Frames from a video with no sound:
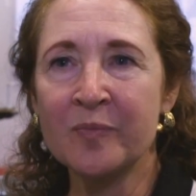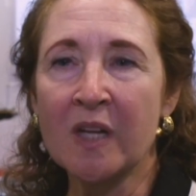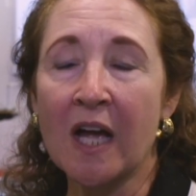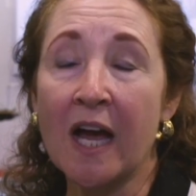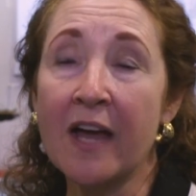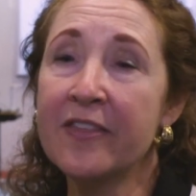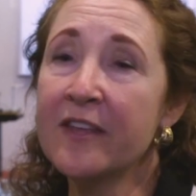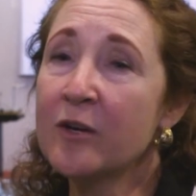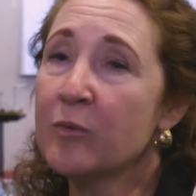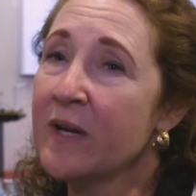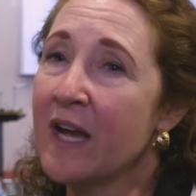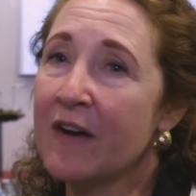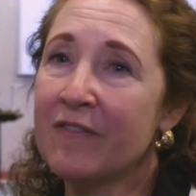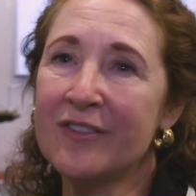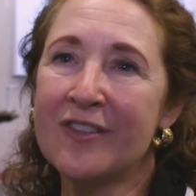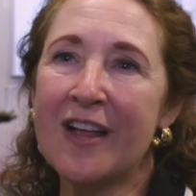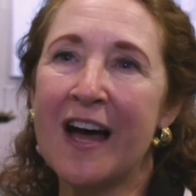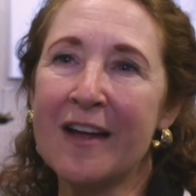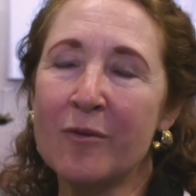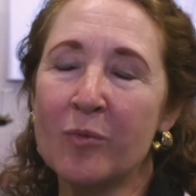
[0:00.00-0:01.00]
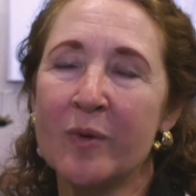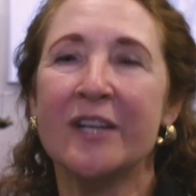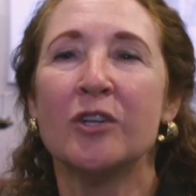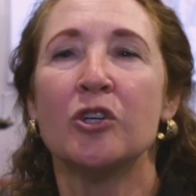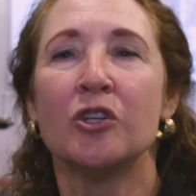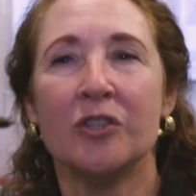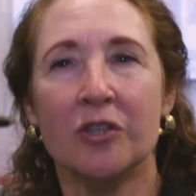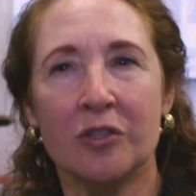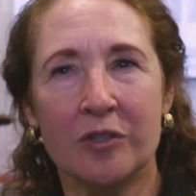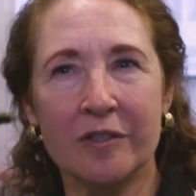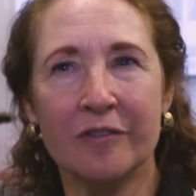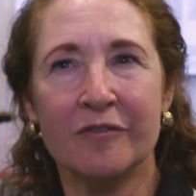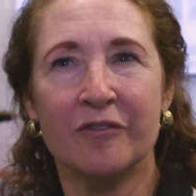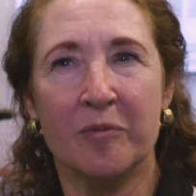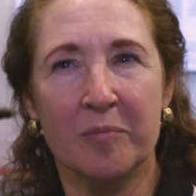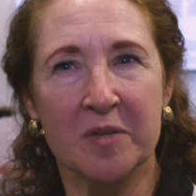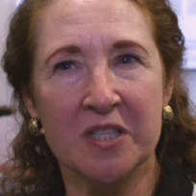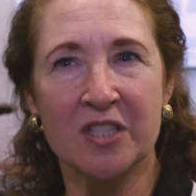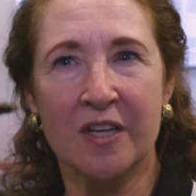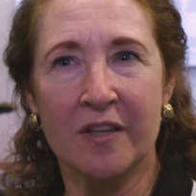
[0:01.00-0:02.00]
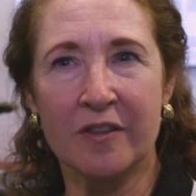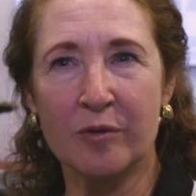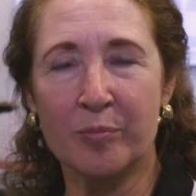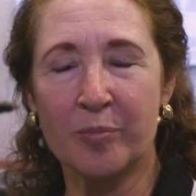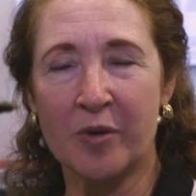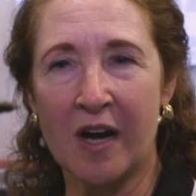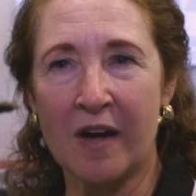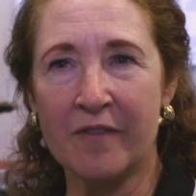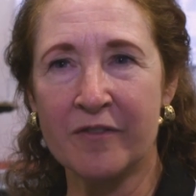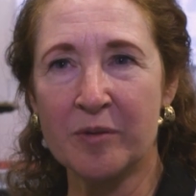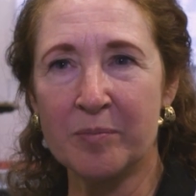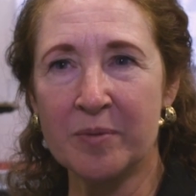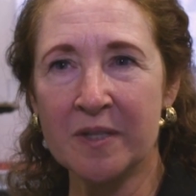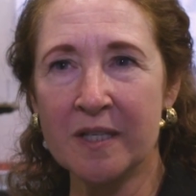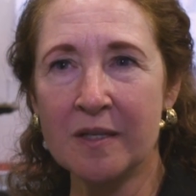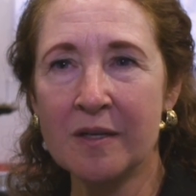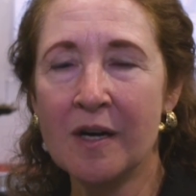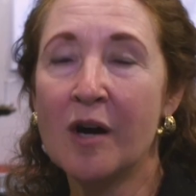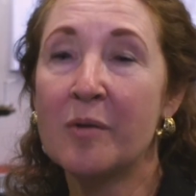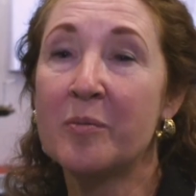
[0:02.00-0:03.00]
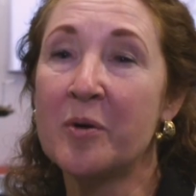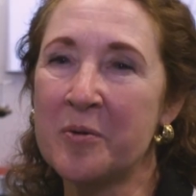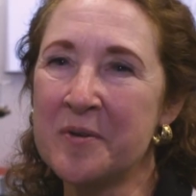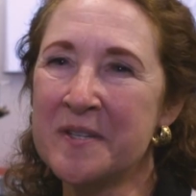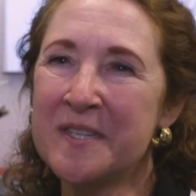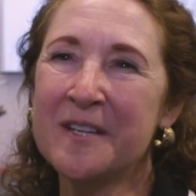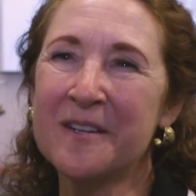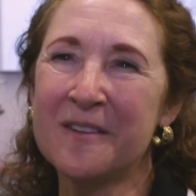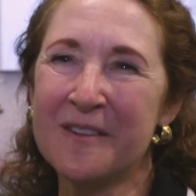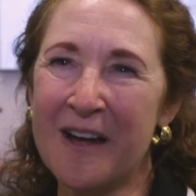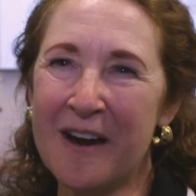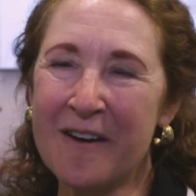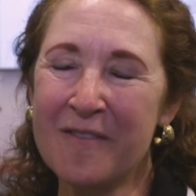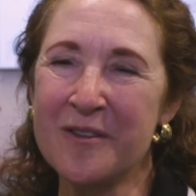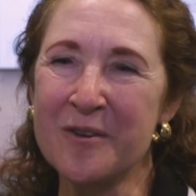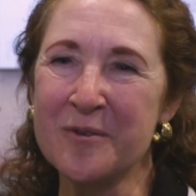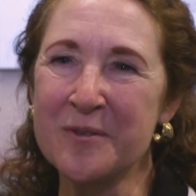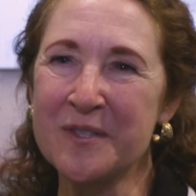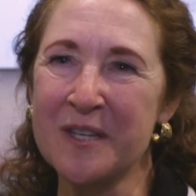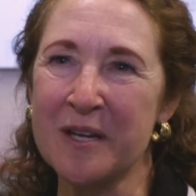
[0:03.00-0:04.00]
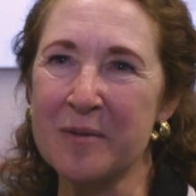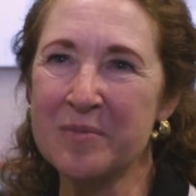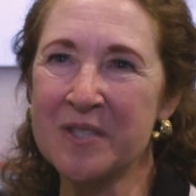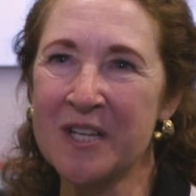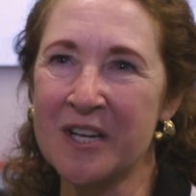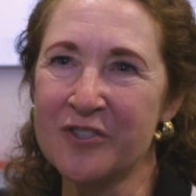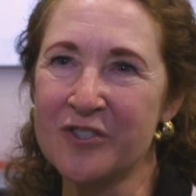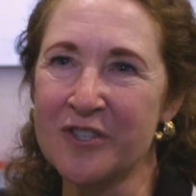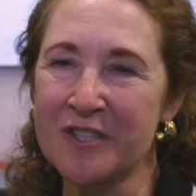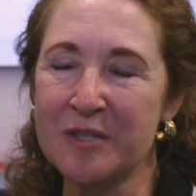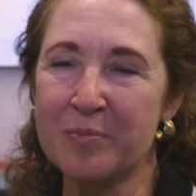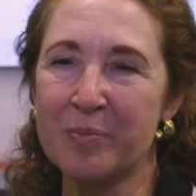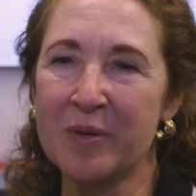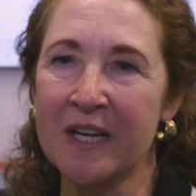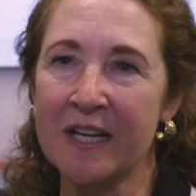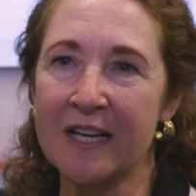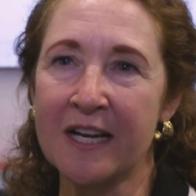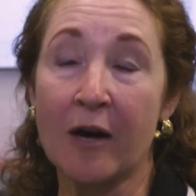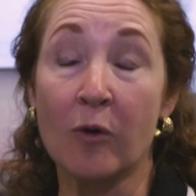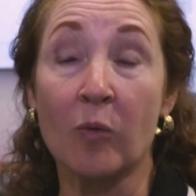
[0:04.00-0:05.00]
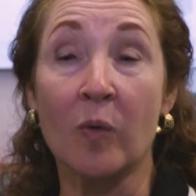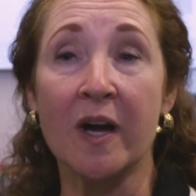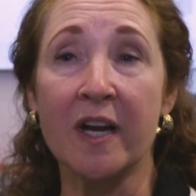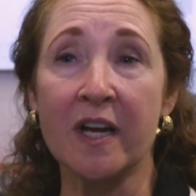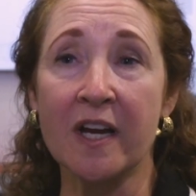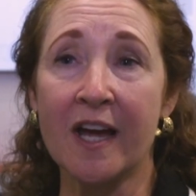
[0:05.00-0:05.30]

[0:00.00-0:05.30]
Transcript: I think we have a lot we could learn from each other profitably, but we're seeing a lot of those same tensions playing out right